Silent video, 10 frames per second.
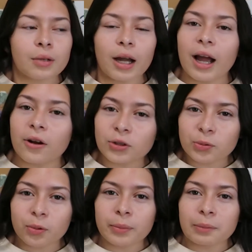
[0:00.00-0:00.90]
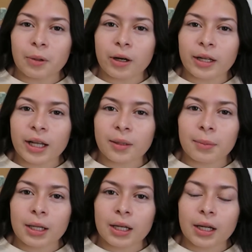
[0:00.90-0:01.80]
housewarming party at the
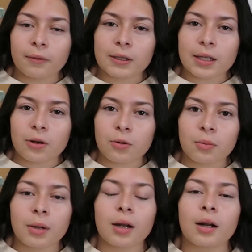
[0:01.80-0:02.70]
beginning of this home.